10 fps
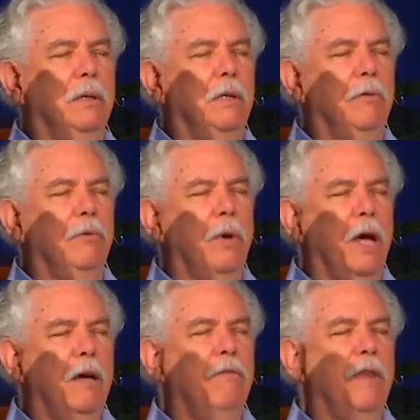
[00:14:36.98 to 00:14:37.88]
If you
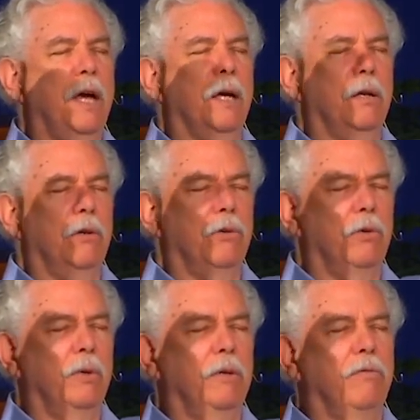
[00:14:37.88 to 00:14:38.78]
have that, you're
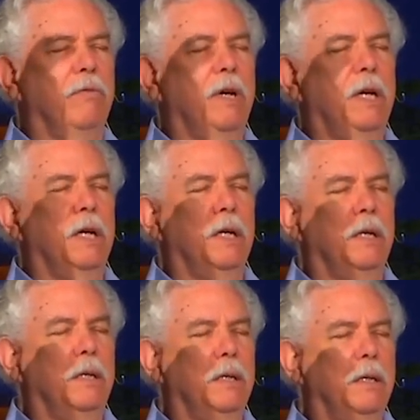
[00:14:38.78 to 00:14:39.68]
doing fine.
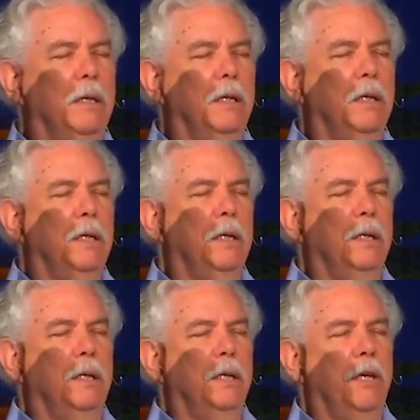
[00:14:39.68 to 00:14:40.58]

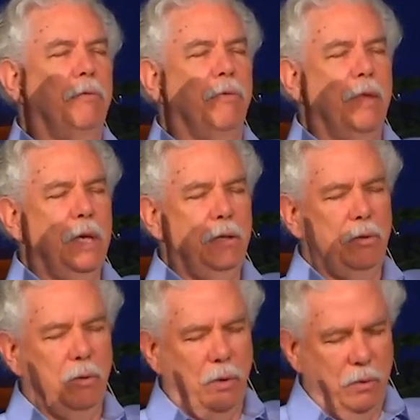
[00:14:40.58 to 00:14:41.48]
If then
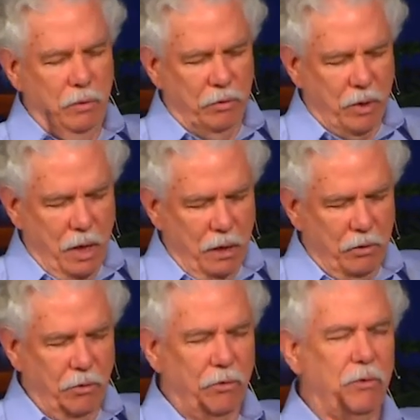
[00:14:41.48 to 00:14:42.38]
you lose
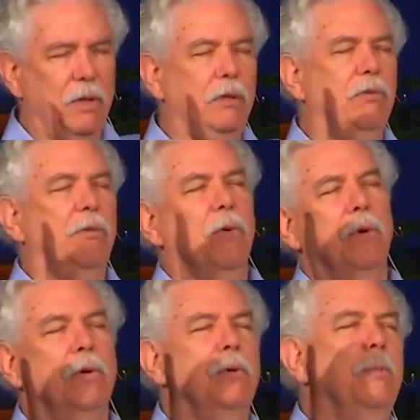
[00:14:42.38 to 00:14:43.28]
consciousness
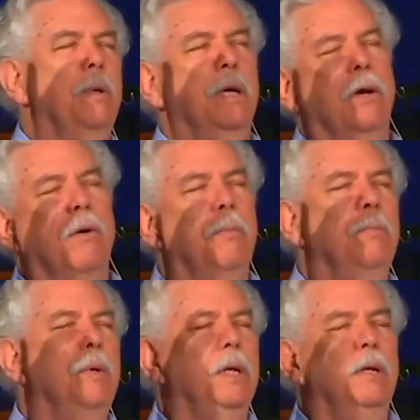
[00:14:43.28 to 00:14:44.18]
or you become
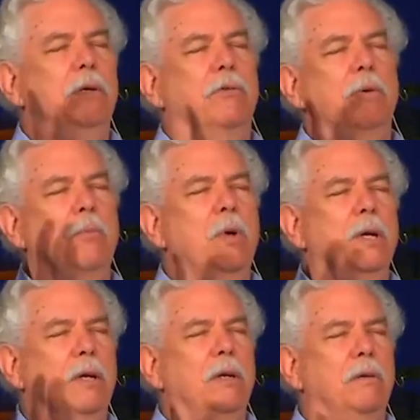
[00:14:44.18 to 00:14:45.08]
somewhat
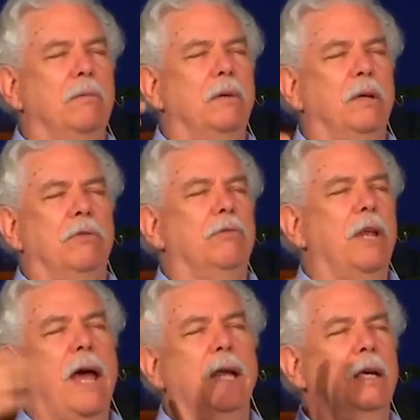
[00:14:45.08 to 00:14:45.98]

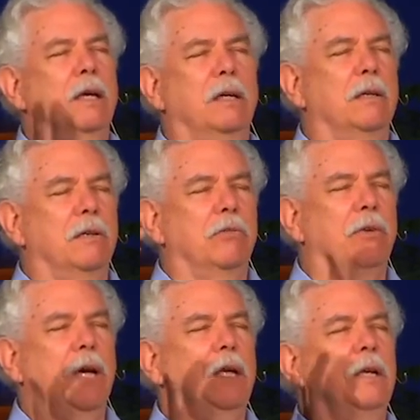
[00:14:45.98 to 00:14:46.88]
ecstatic,
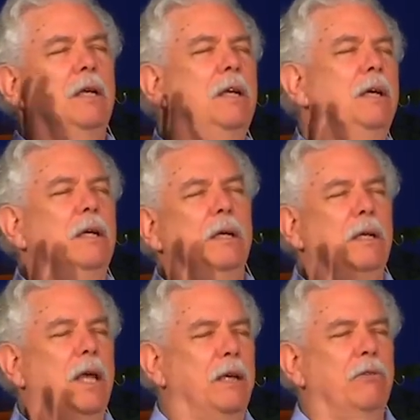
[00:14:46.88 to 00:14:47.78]
excited,
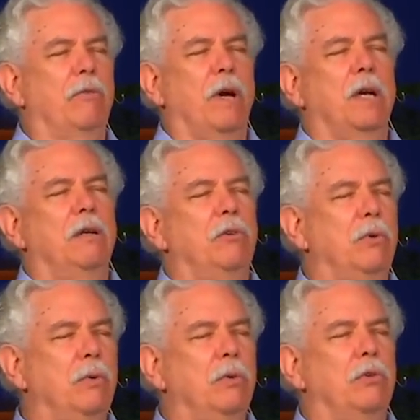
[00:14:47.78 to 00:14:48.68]
that's fine
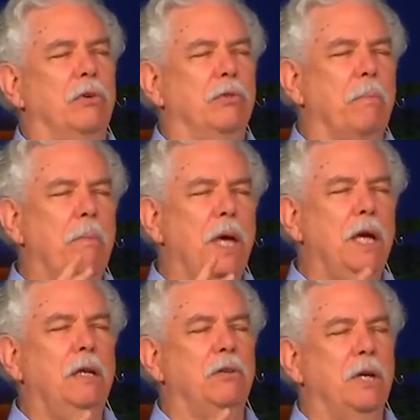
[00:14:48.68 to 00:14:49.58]
too. Just
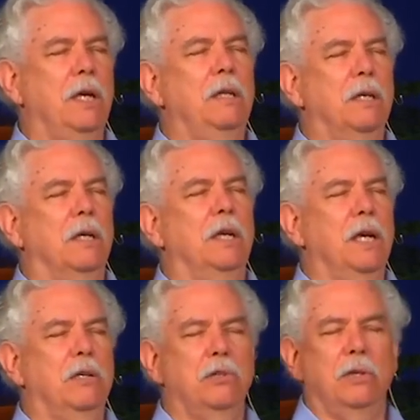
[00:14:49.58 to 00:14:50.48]
maintain the
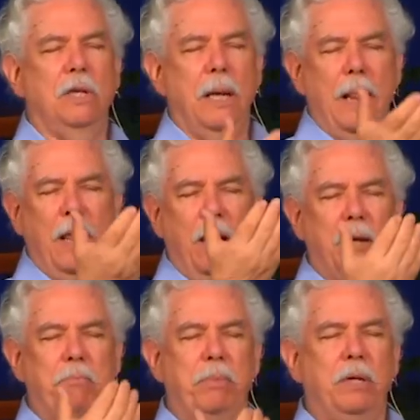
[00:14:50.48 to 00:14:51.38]
connection
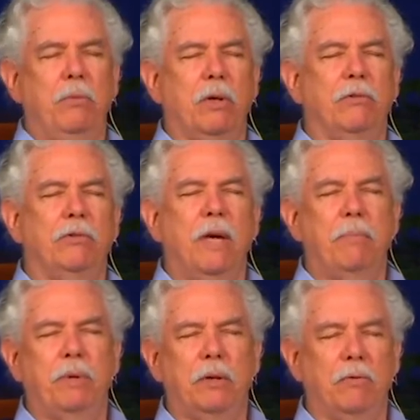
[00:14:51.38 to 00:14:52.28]
and be
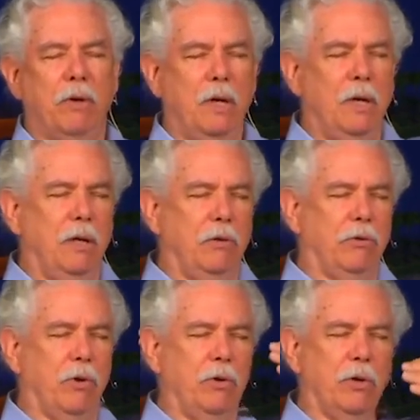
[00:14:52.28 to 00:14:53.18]
receptive,
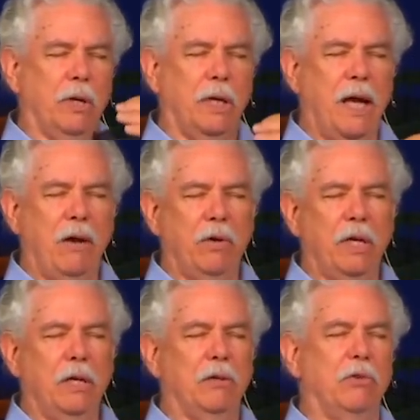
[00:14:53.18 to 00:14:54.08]
so you're
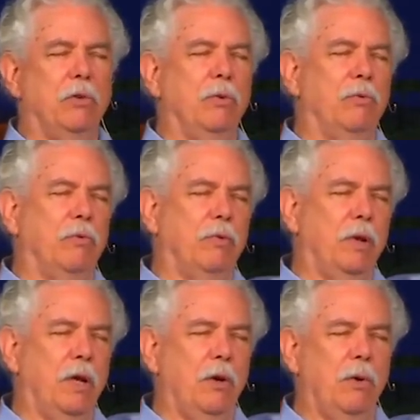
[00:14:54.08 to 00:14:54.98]
allowing it to
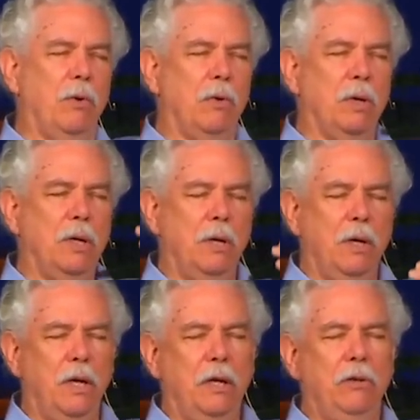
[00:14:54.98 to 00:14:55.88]
flow
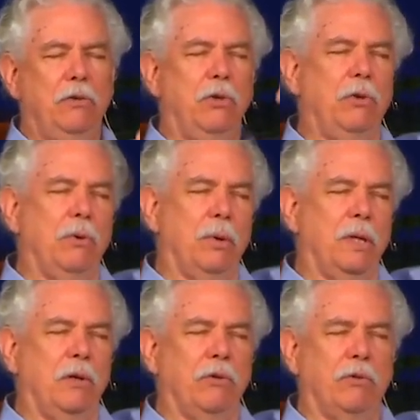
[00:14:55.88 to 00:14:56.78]
into you,
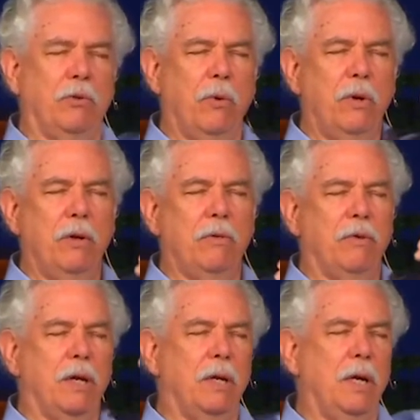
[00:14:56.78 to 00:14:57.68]
and there's sort of
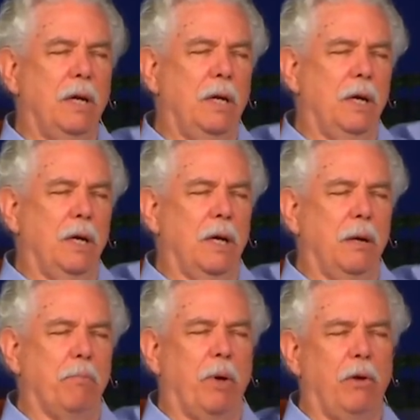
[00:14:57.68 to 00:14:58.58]
a
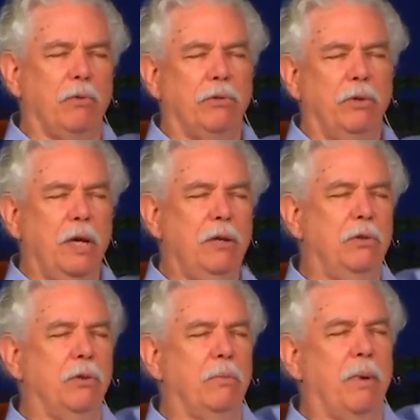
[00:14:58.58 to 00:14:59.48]

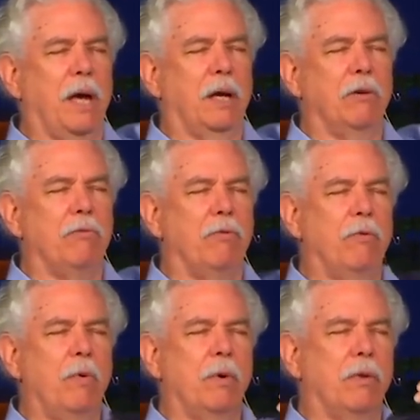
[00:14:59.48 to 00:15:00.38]
pulsation back and
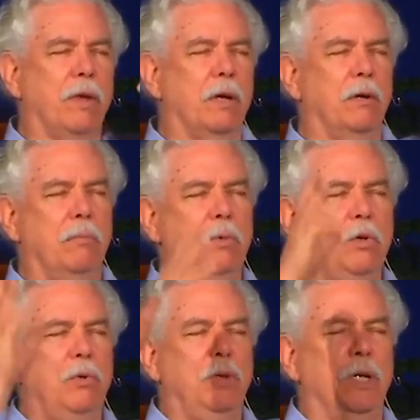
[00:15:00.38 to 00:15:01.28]
forth, a
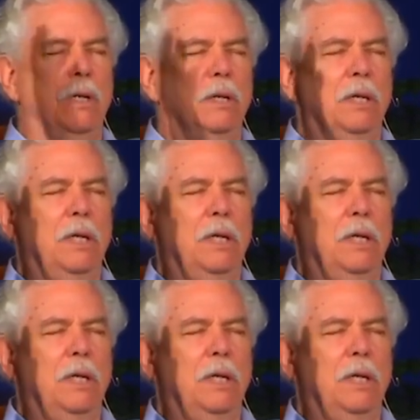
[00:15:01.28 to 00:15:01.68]
communion,